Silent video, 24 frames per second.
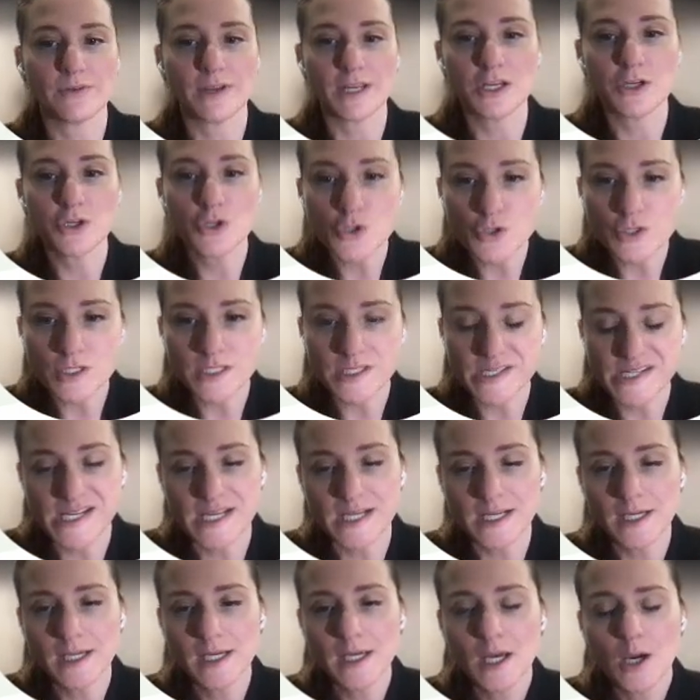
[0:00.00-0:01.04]
of
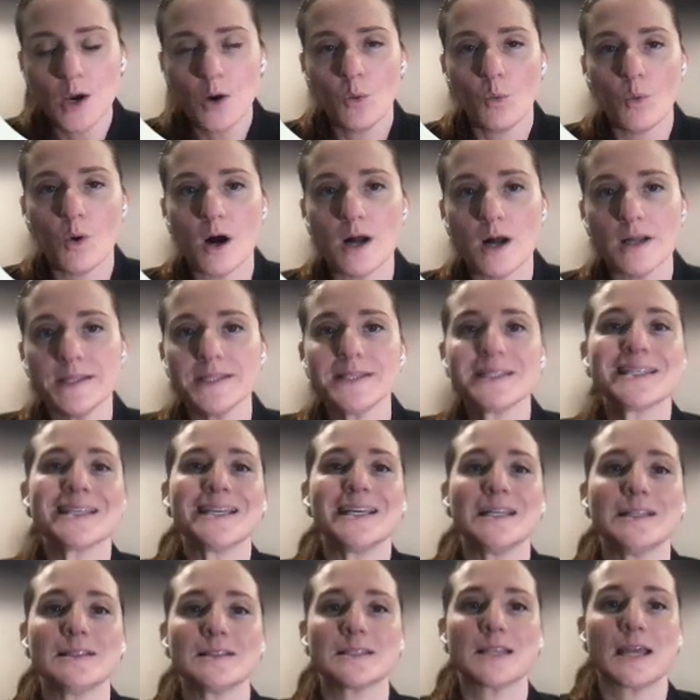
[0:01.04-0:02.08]
interesting ones
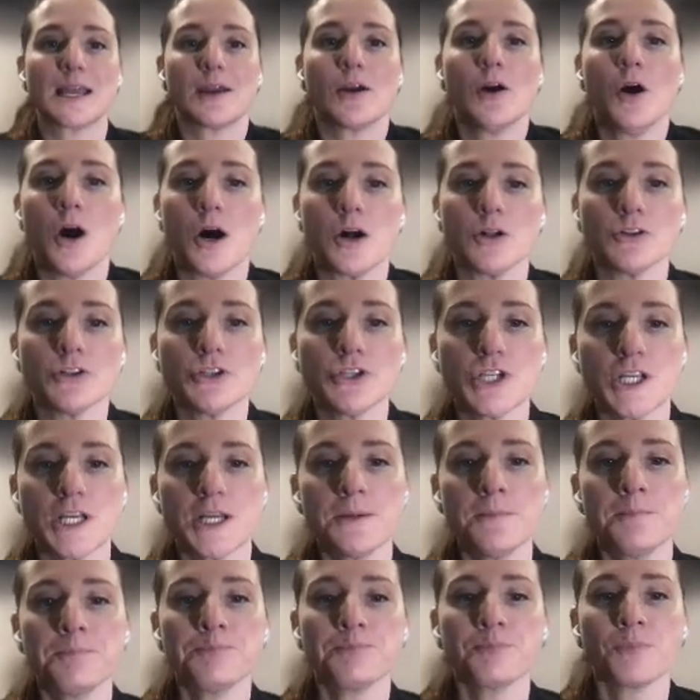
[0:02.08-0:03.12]
in
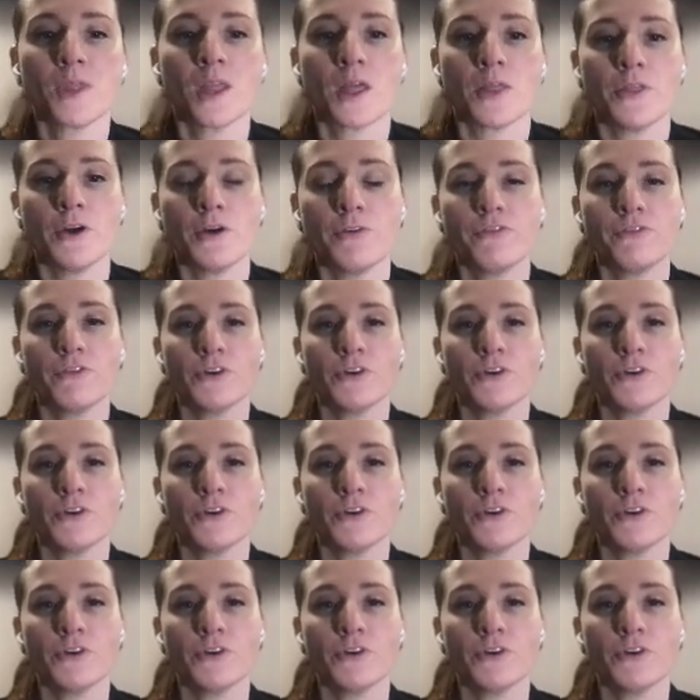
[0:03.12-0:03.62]
psychology. The